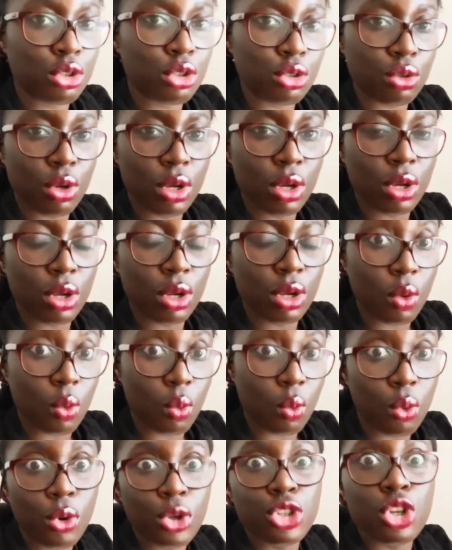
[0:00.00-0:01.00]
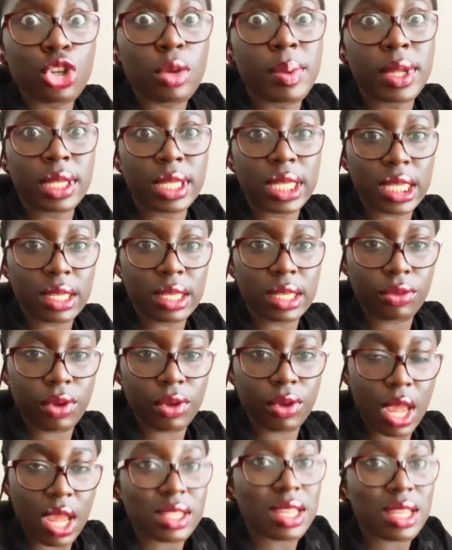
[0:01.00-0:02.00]
to you. Would you believe
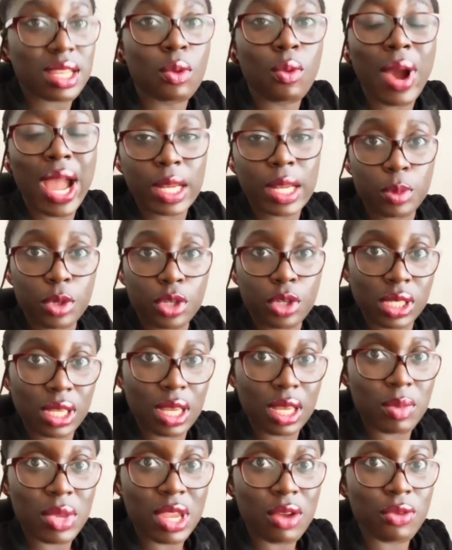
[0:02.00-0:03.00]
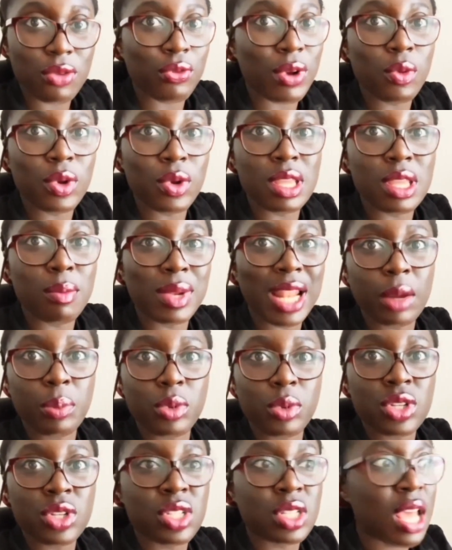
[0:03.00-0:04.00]
that a white person can be a friend with a black
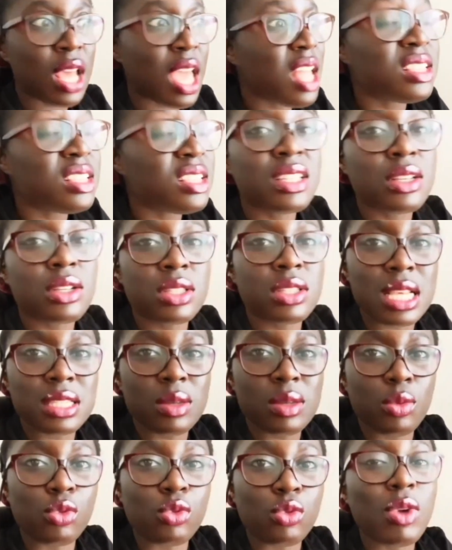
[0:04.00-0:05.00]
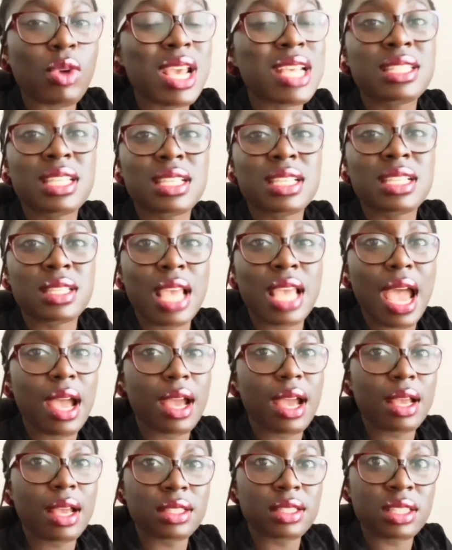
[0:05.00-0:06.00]
person and still say some racist
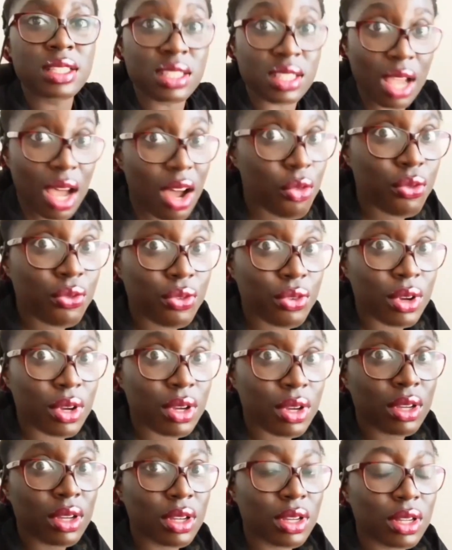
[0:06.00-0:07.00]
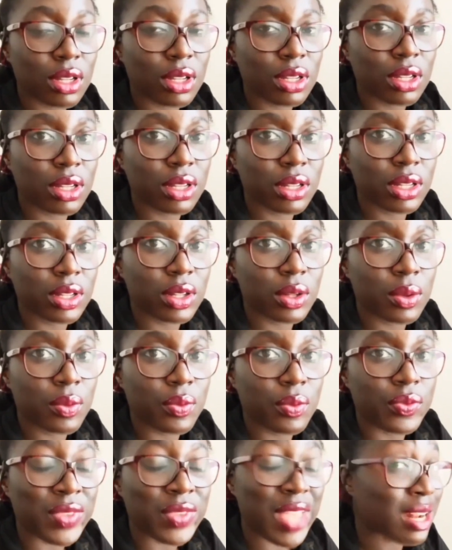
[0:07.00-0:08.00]
stuff?
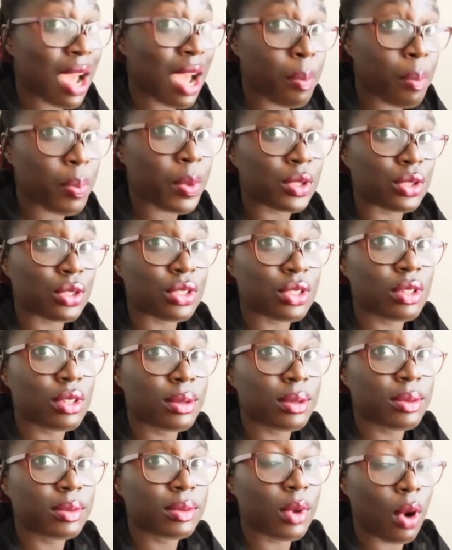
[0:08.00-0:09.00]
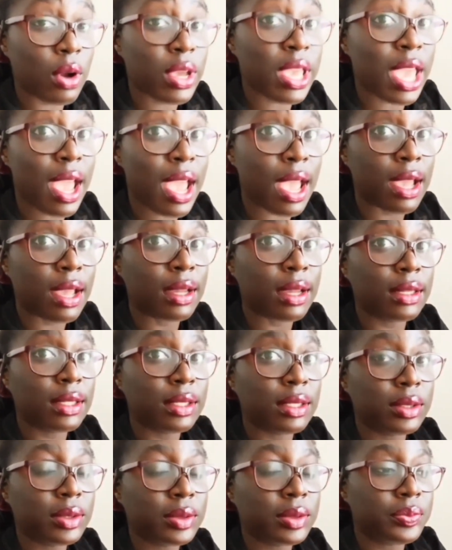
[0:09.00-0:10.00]
That happens. Oh, yeah.
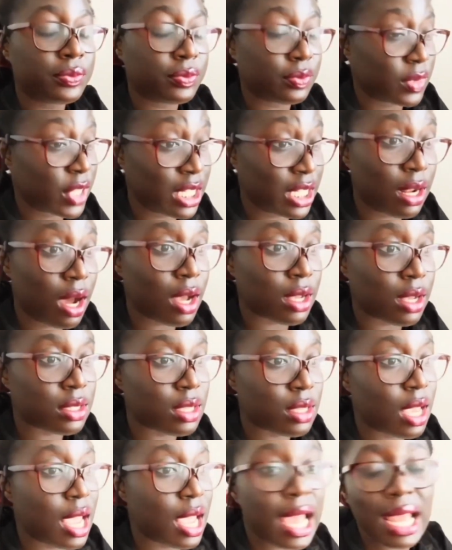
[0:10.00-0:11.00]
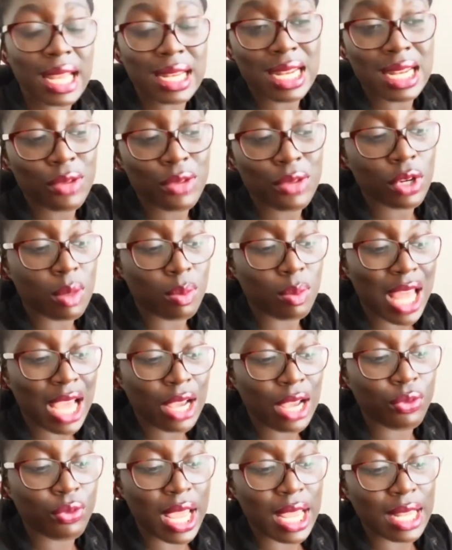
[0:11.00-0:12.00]
It does. And then if you're the
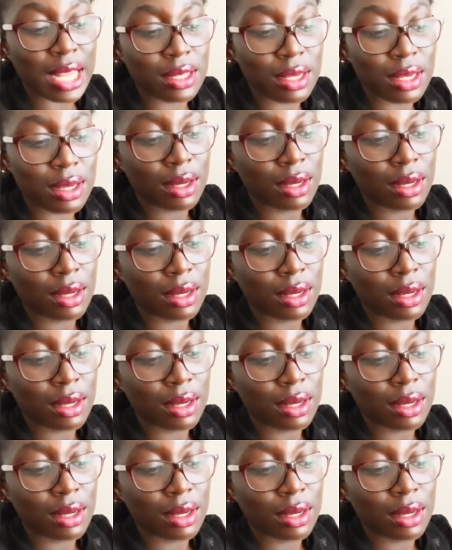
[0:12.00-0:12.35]
black friend,